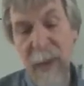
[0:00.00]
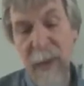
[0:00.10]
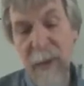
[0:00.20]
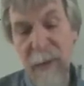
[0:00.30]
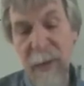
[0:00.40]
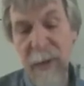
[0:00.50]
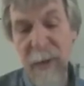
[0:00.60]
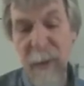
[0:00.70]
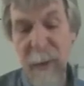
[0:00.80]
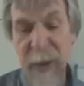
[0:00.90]
Strictly
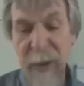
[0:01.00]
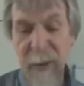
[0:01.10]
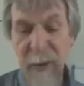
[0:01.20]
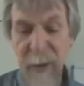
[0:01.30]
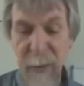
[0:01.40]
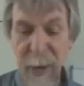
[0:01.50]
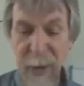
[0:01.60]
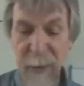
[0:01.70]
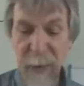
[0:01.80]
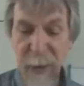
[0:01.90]
speaking, there should be
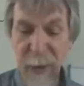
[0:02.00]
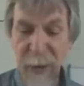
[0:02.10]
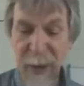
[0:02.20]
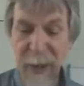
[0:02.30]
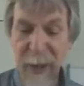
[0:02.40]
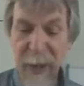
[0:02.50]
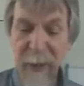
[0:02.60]
a fault here.